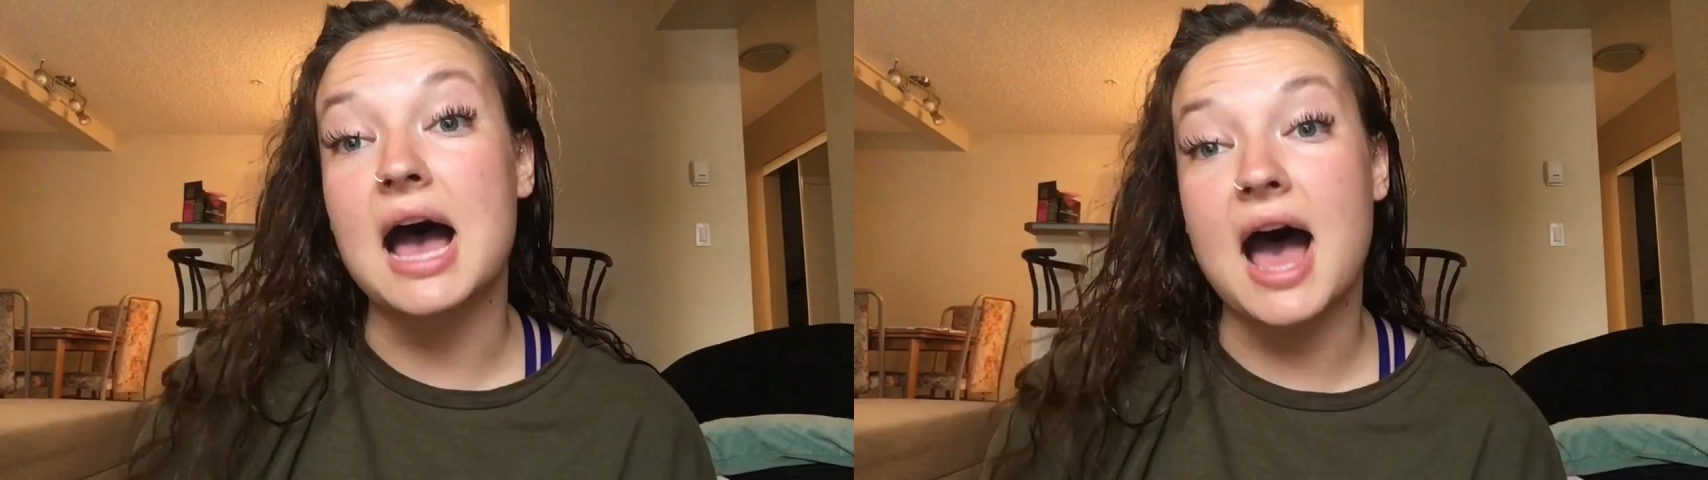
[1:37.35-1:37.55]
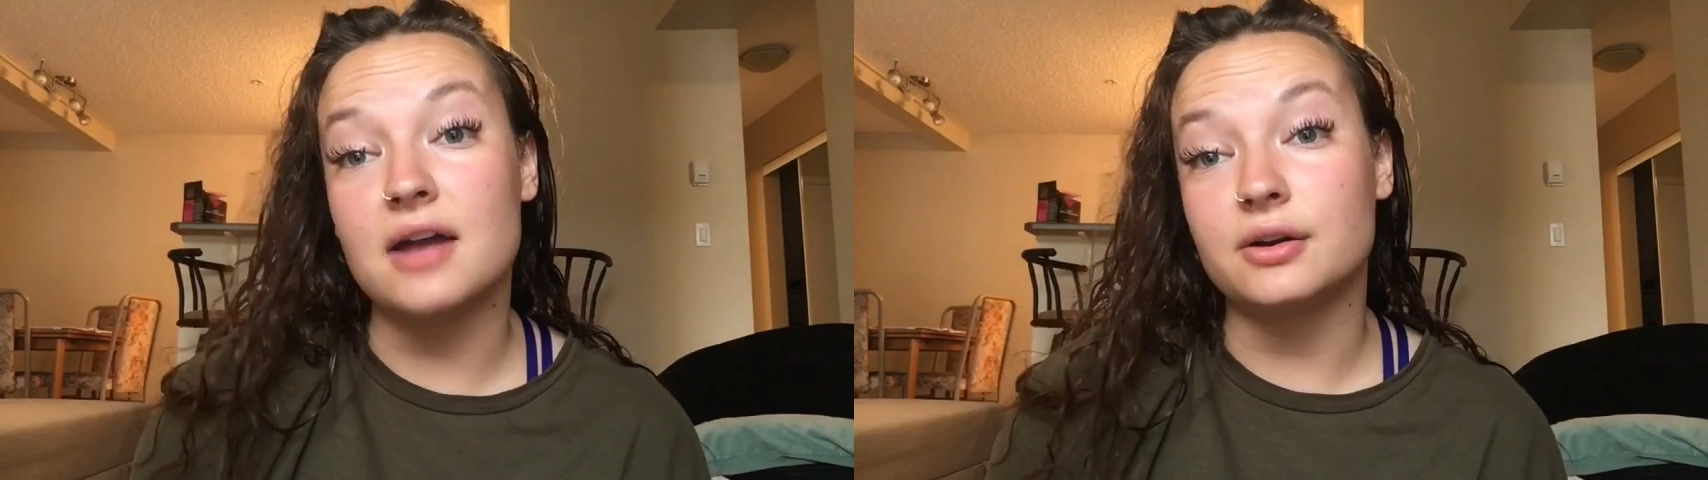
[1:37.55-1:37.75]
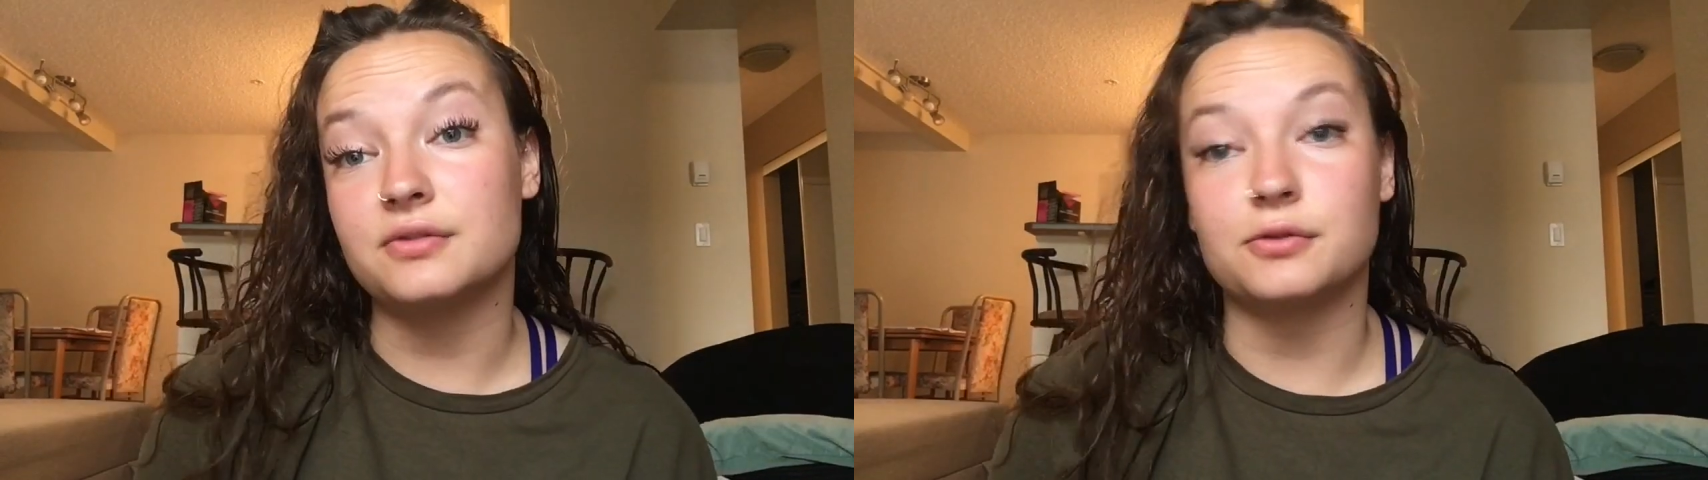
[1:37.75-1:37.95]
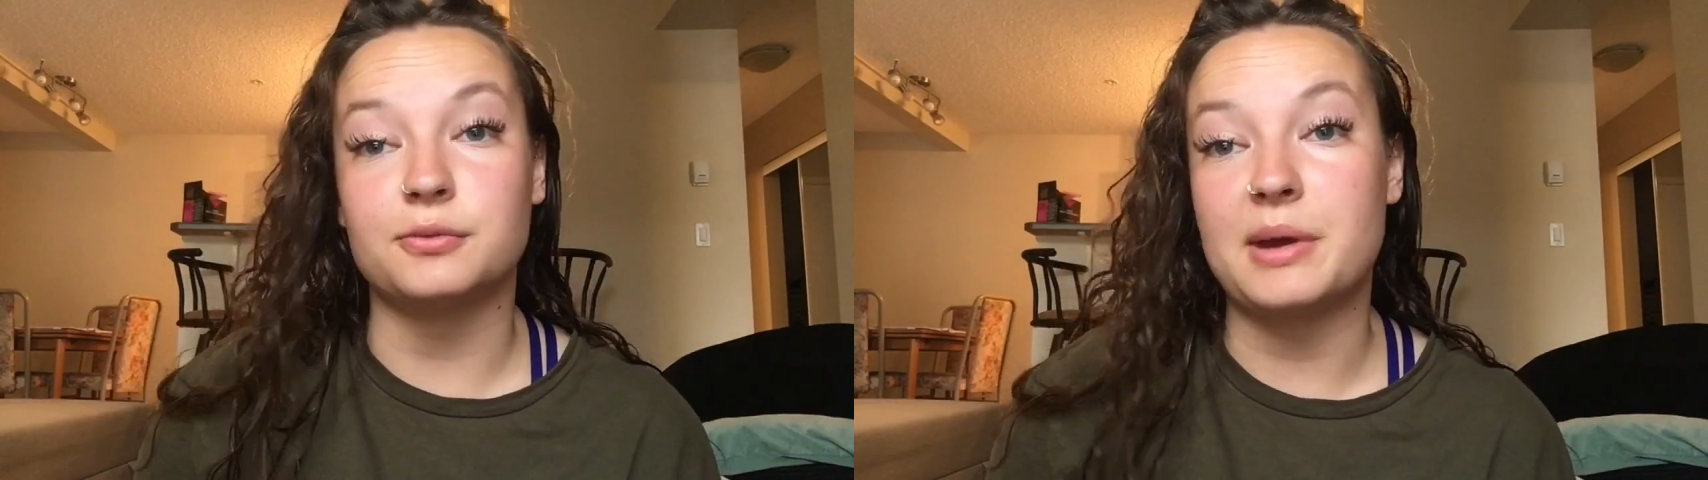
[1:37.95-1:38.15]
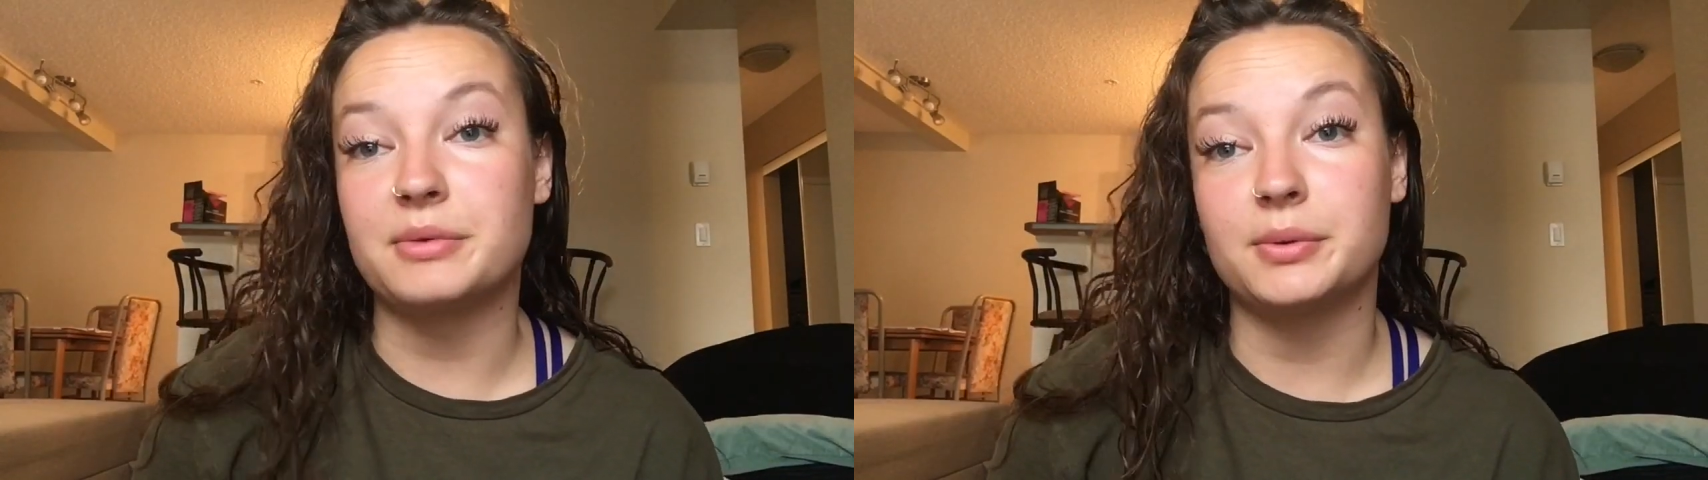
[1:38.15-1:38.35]
I don't even
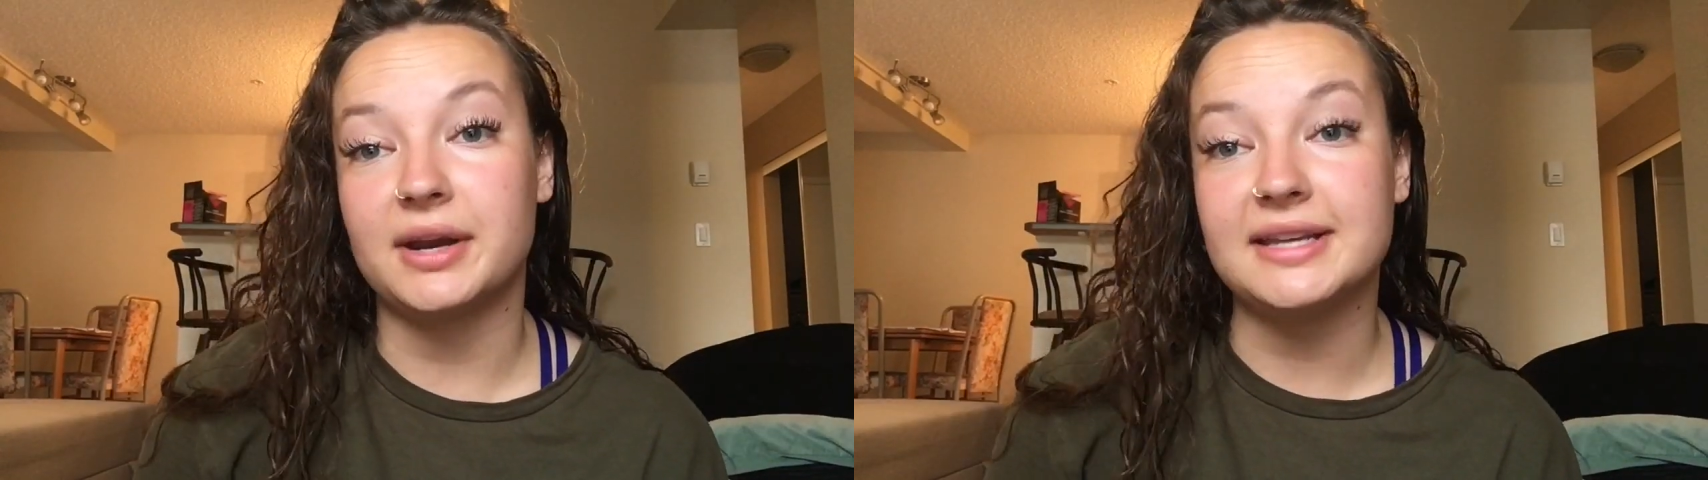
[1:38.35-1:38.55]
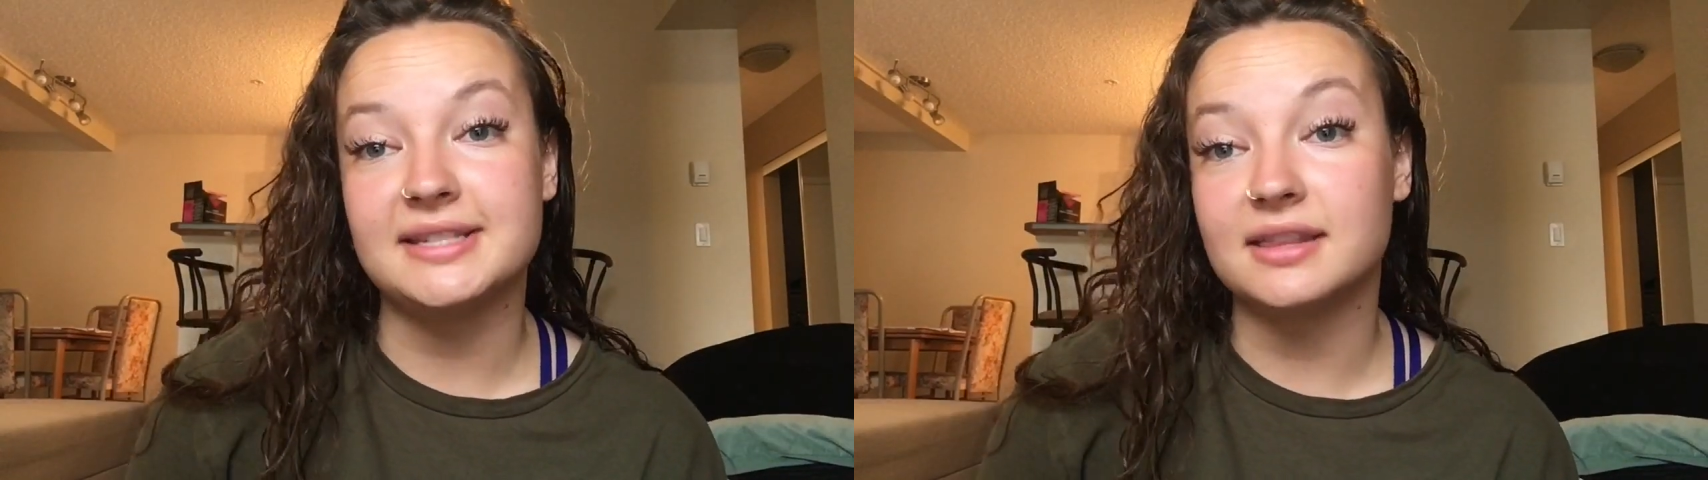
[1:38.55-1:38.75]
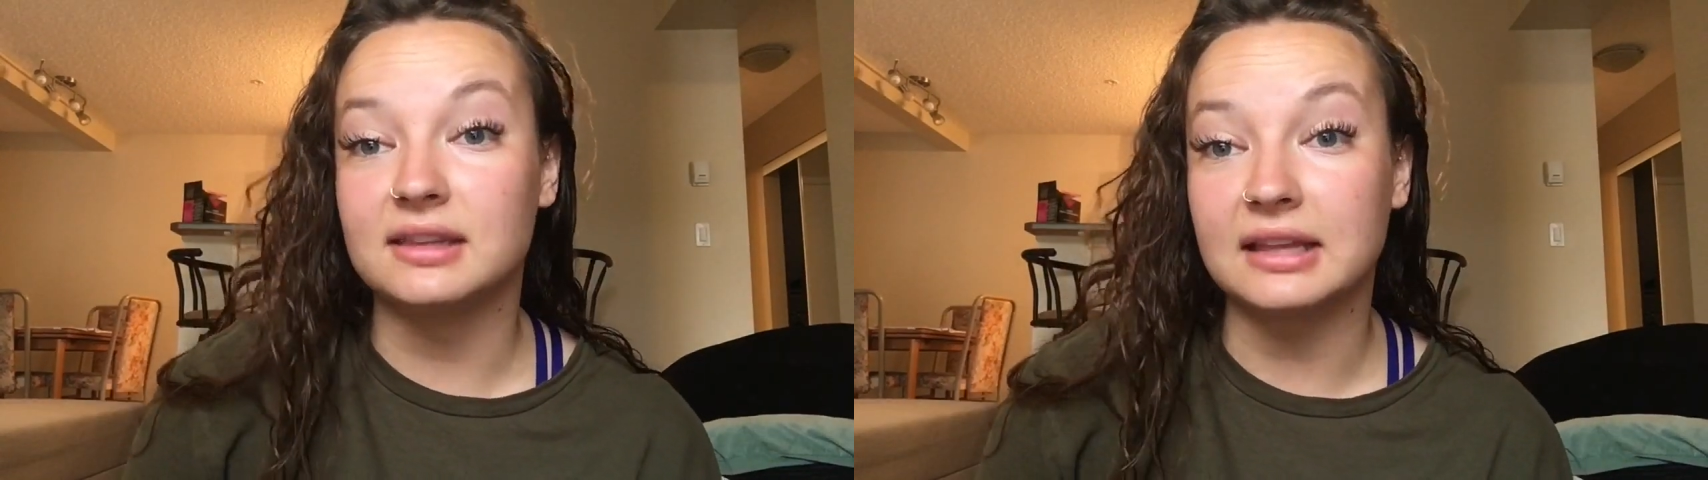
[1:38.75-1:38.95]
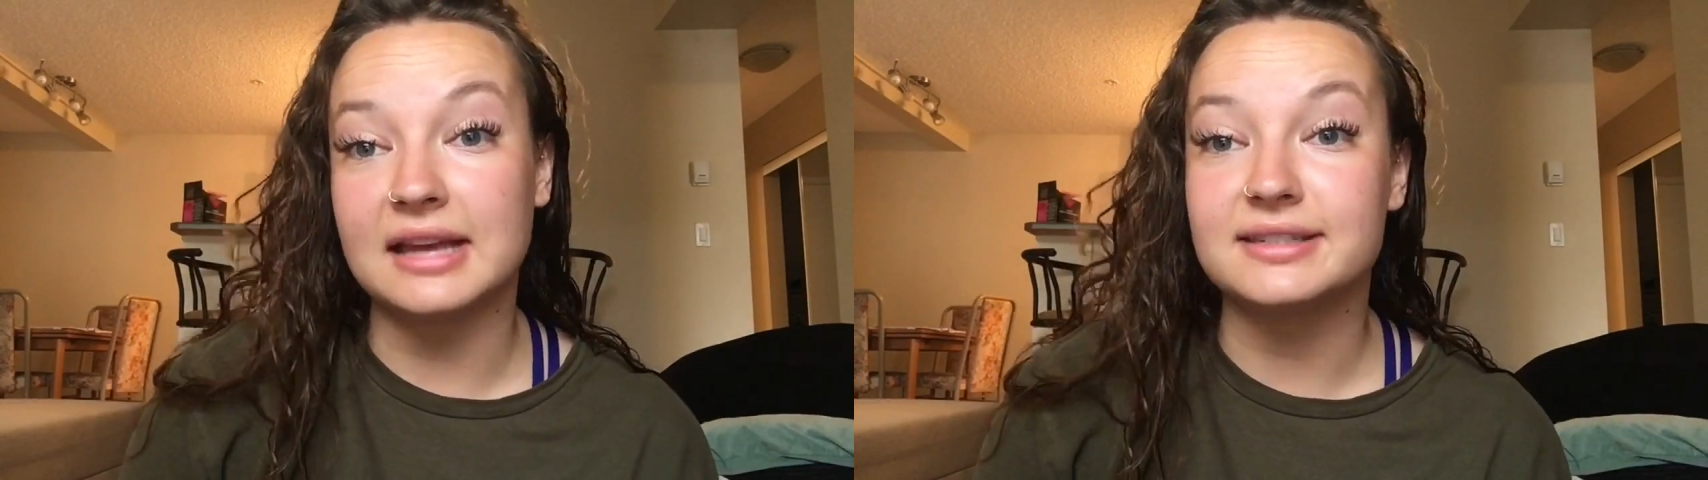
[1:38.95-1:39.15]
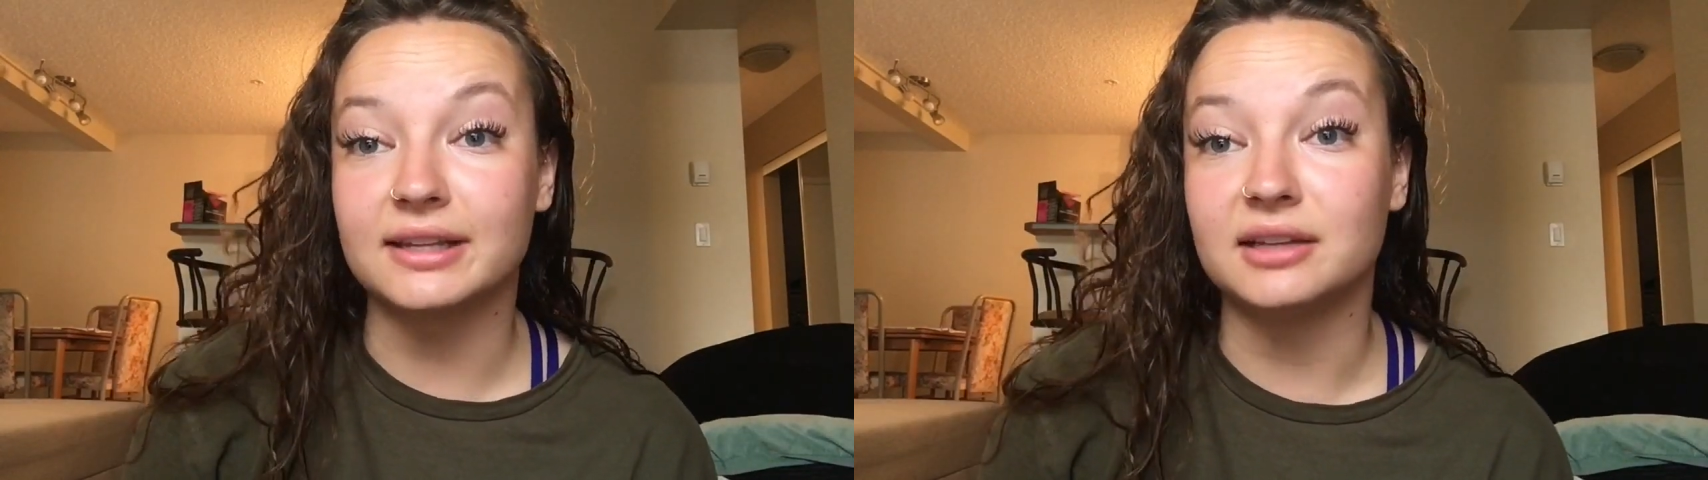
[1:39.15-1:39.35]
remember what I said in the
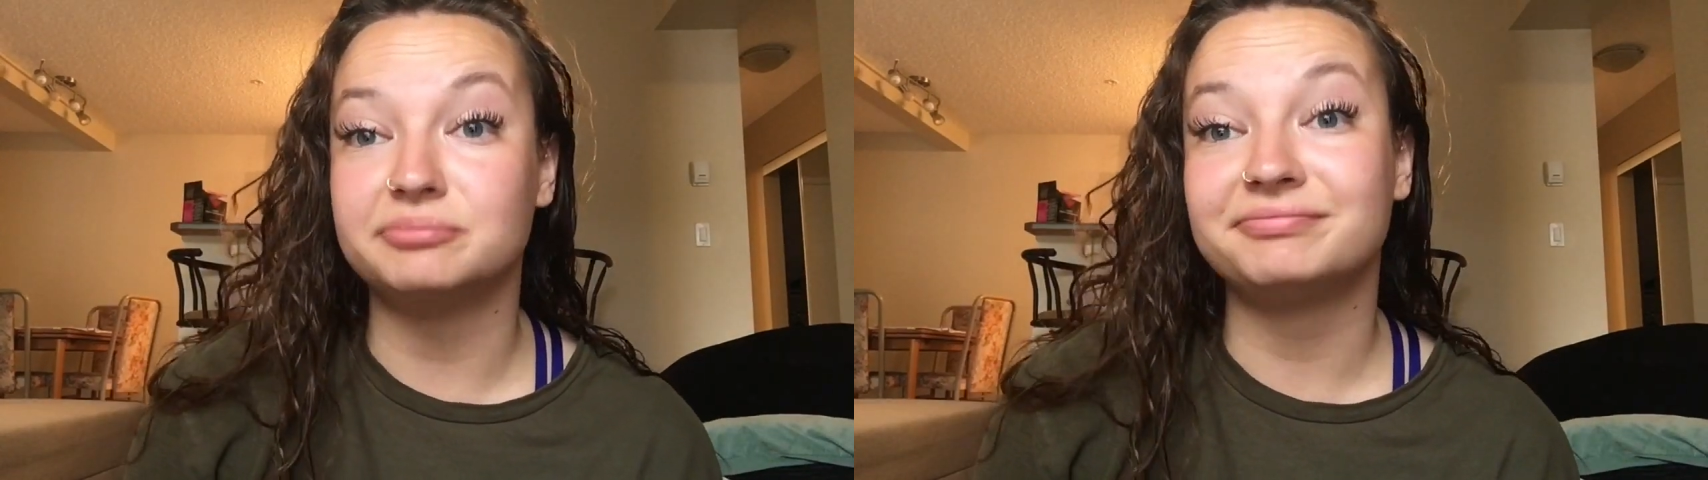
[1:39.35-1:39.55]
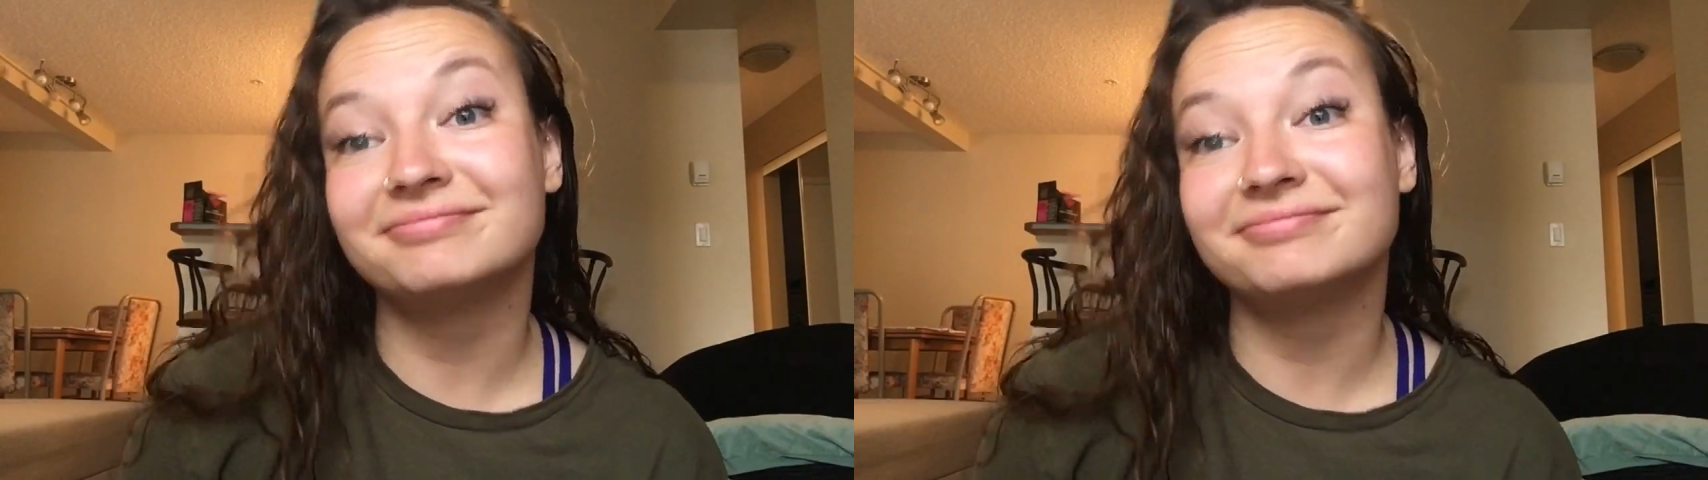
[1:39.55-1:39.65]
last clip.